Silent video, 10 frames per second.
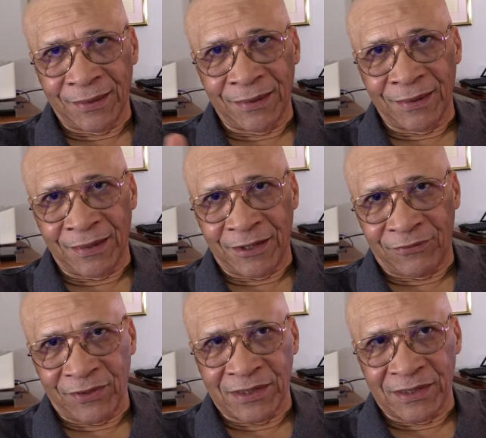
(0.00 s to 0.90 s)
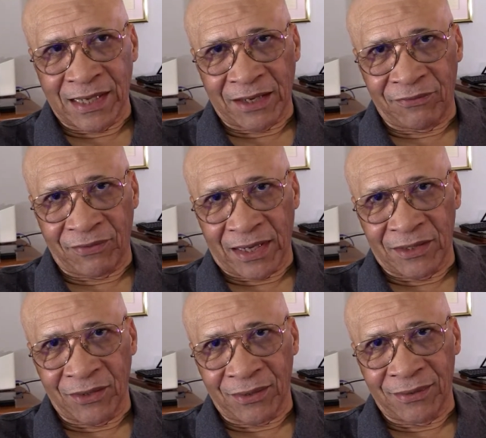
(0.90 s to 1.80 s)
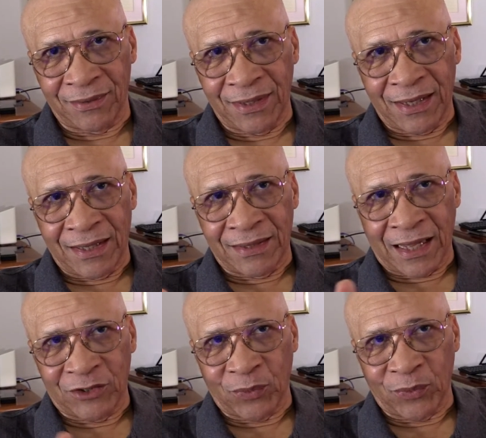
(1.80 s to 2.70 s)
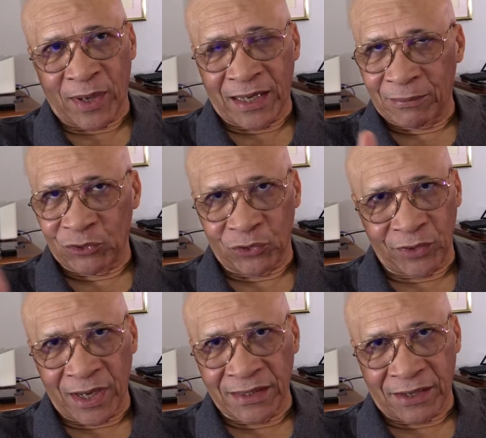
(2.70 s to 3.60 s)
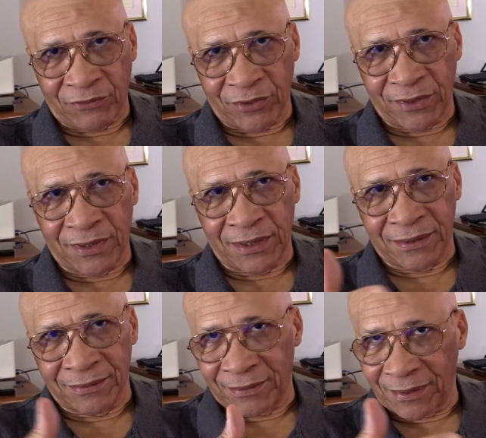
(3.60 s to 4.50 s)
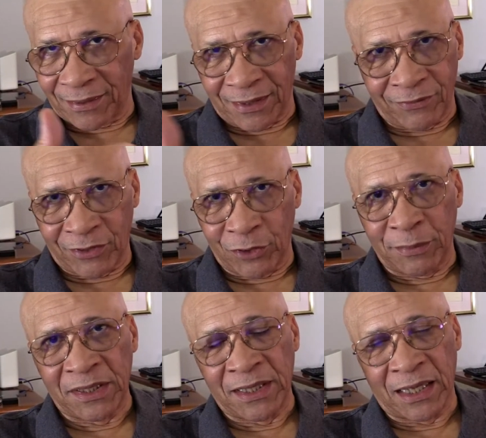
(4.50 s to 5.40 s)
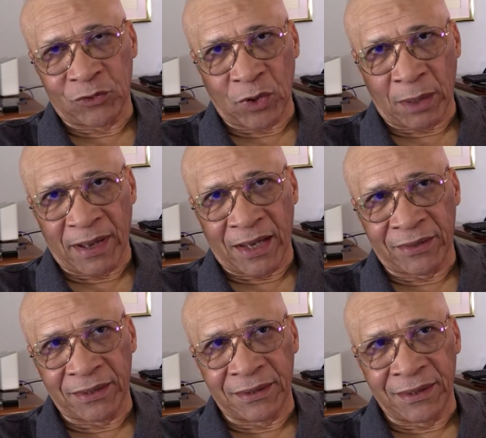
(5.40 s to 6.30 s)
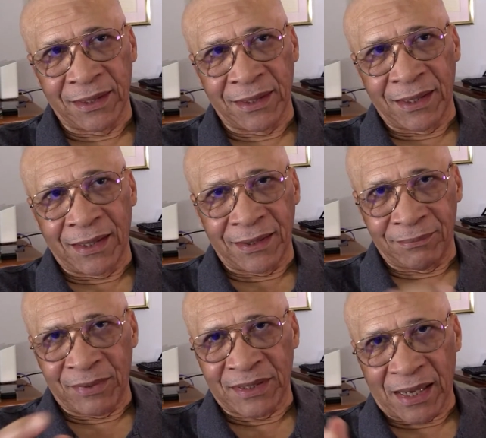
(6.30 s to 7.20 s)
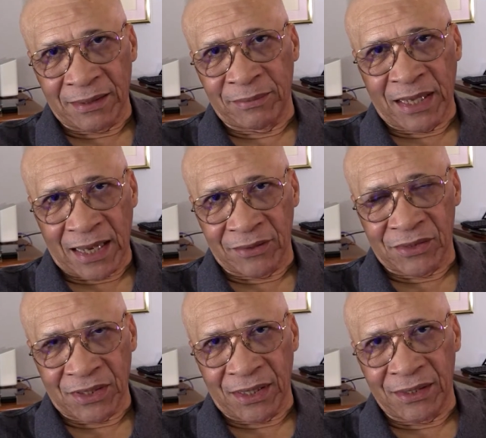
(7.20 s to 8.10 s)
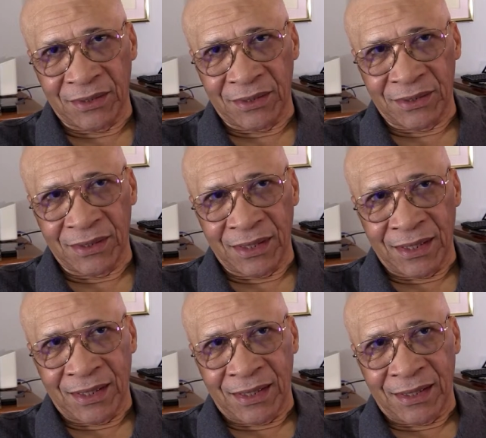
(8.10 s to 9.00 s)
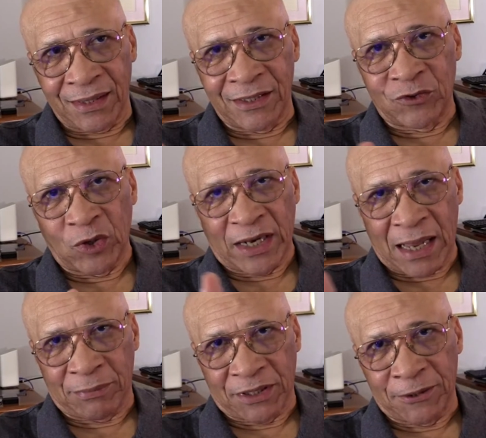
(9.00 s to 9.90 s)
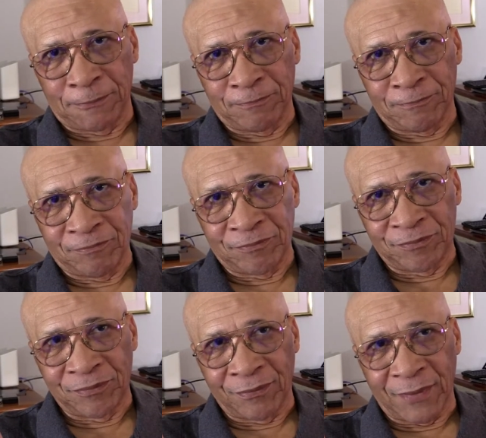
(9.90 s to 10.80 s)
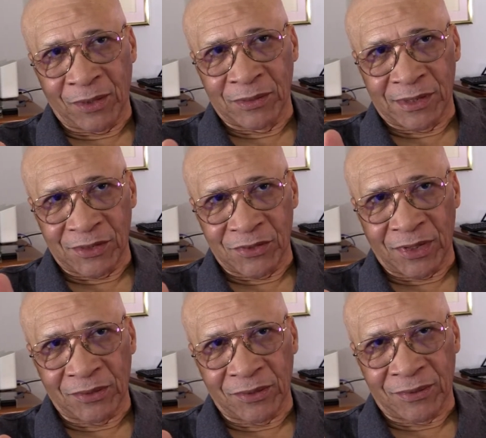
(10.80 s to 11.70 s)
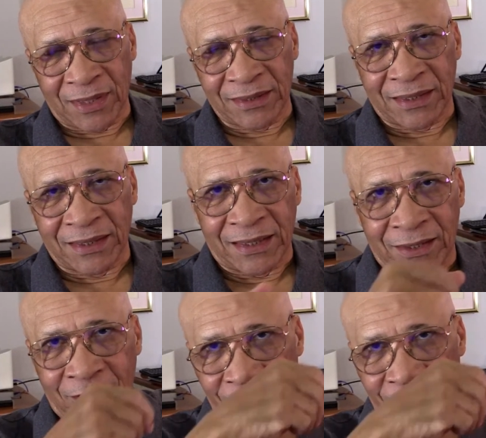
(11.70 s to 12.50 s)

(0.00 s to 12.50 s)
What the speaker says: He feels like a failure. That's why I'm sure you guys have heard even the media talk about it. Behind the scenes, he's not happy because he's not collecting enough